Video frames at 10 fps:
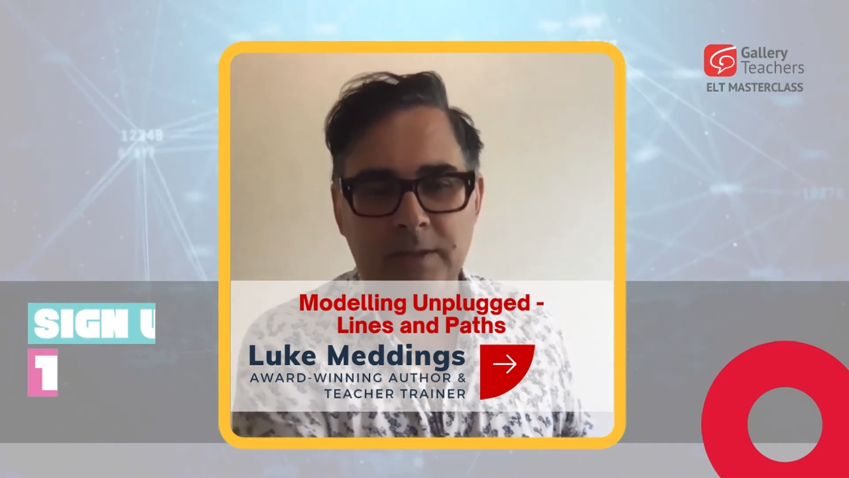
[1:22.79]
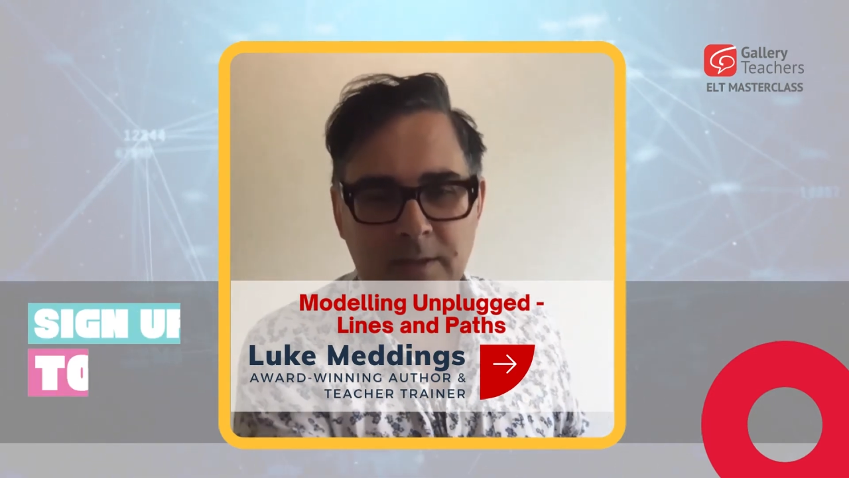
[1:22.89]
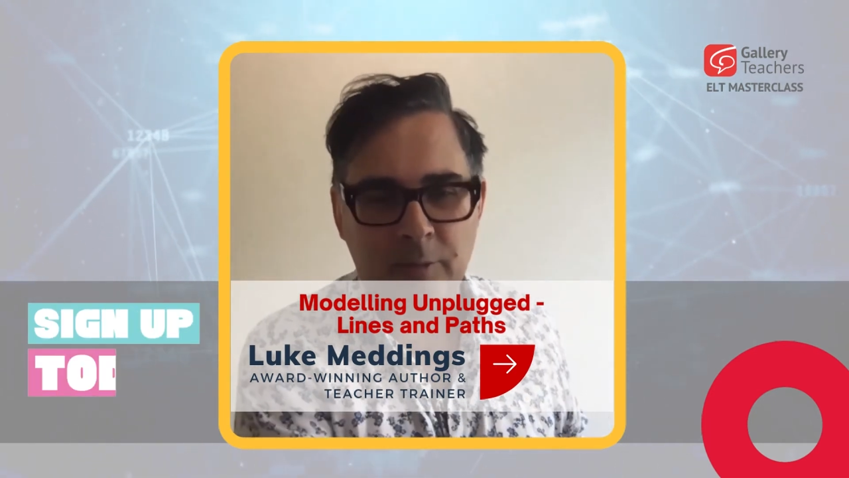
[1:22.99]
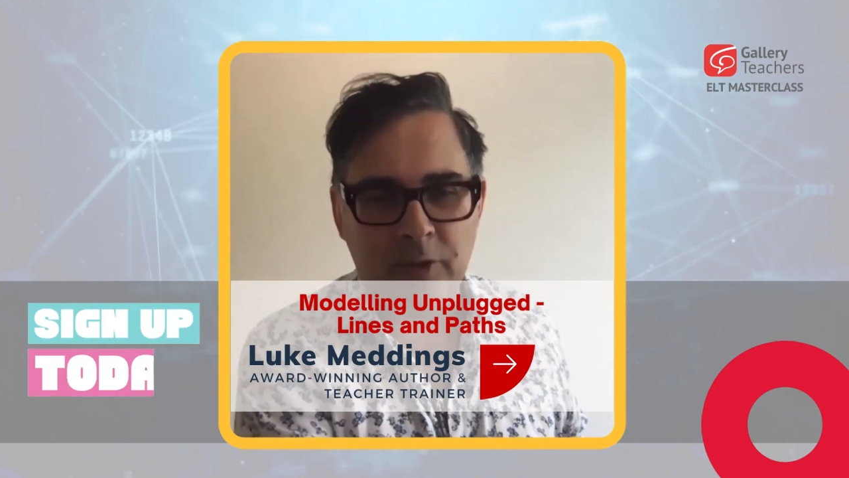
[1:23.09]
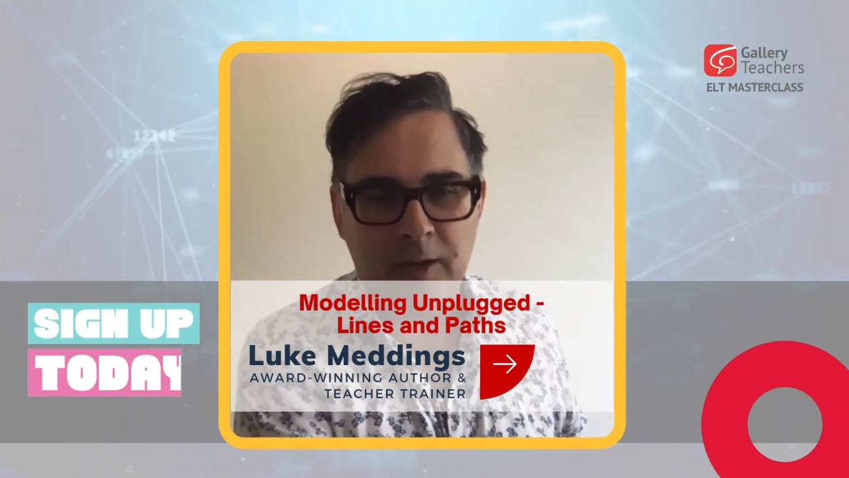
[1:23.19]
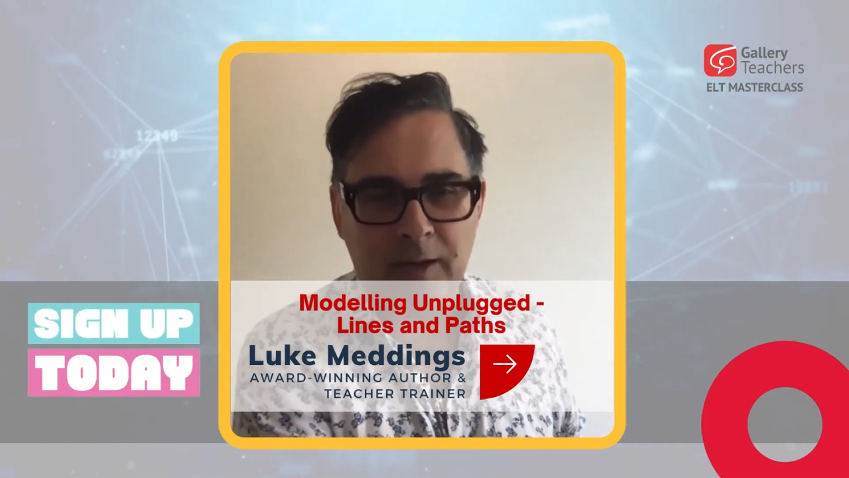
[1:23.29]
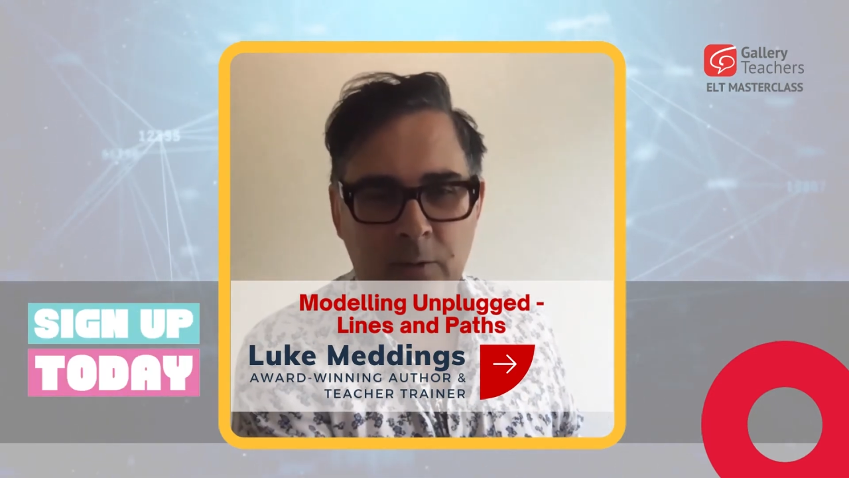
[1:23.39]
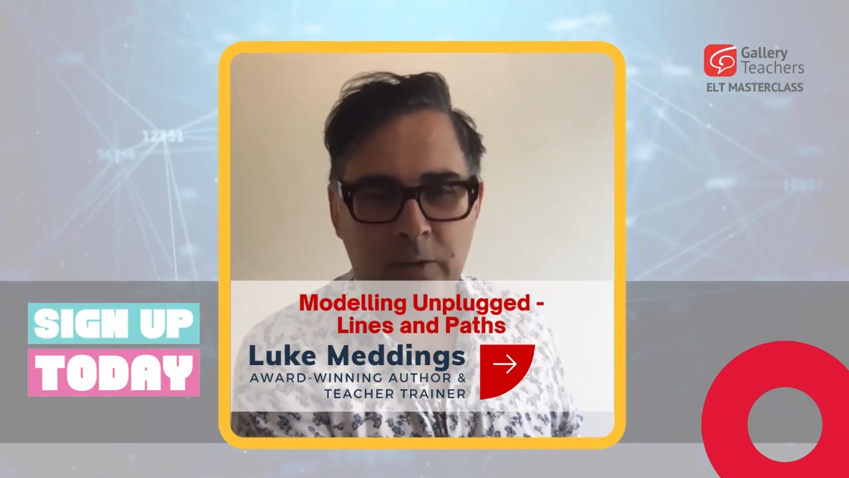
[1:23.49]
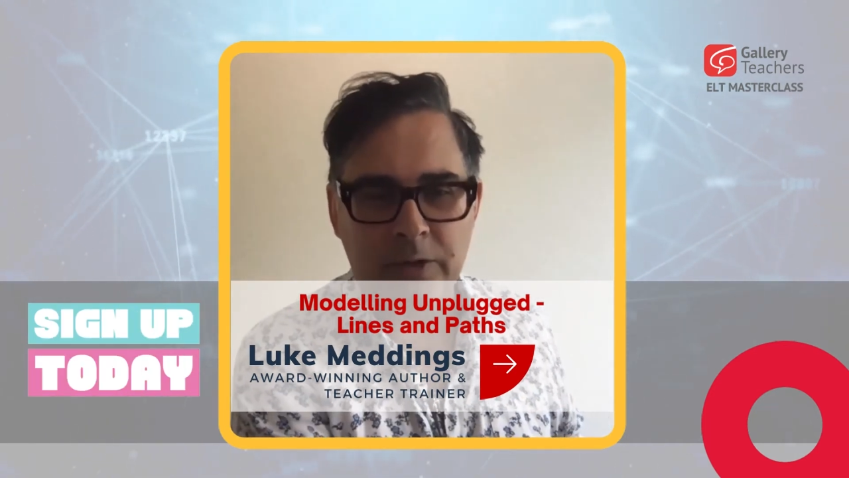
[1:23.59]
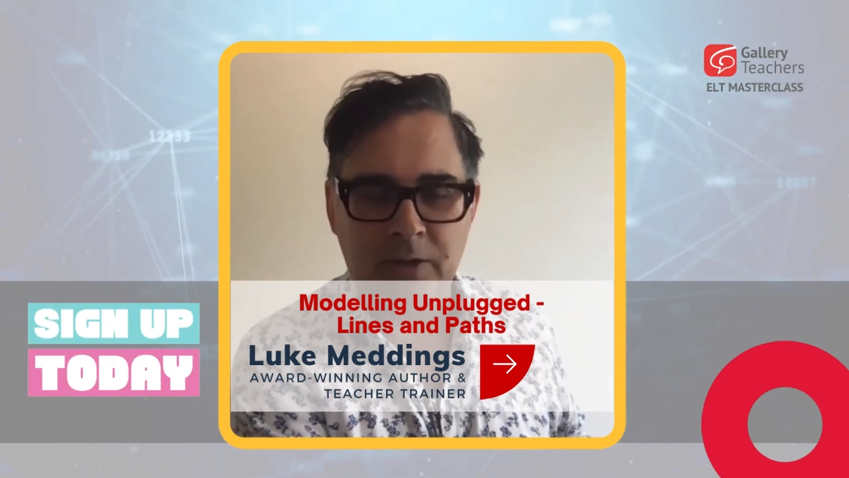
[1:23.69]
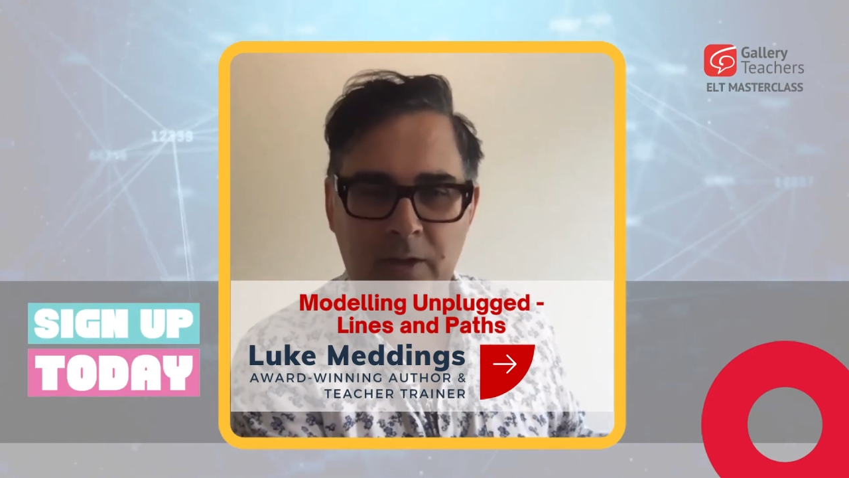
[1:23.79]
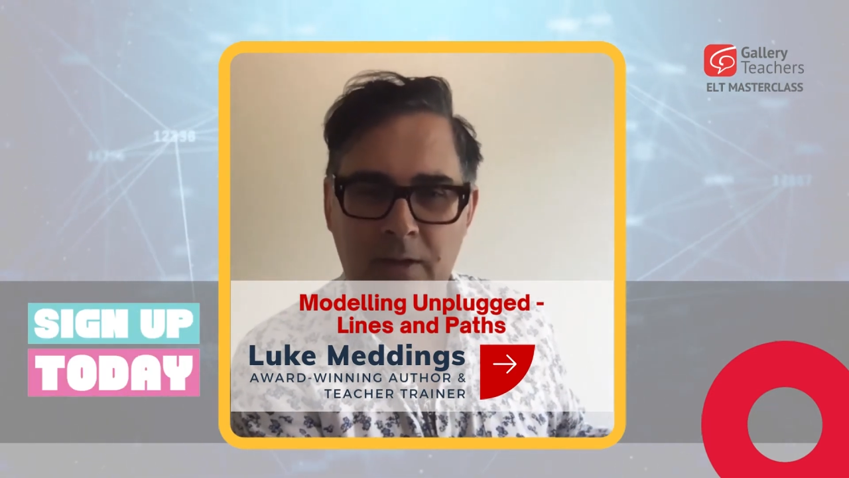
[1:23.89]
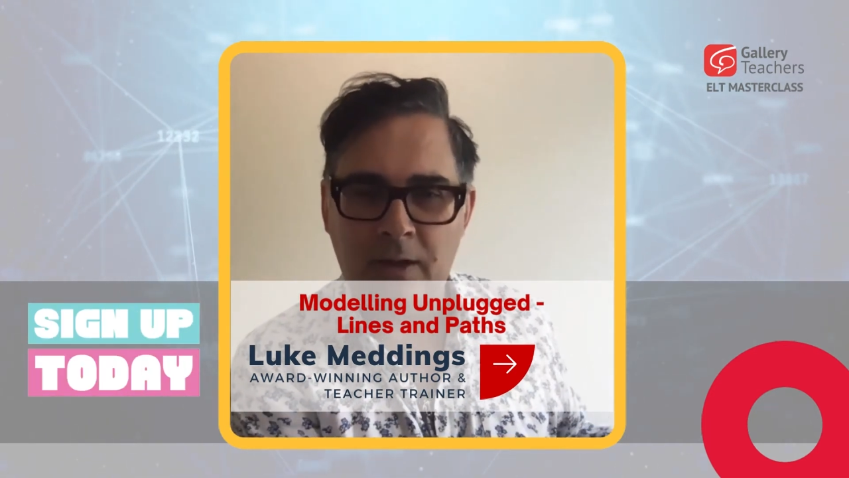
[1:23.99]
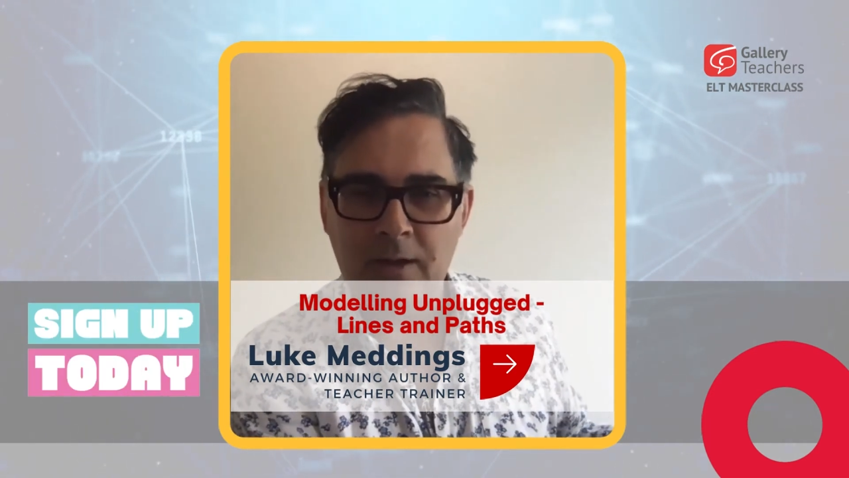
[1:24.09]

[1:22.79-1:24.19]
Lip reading: some of the language that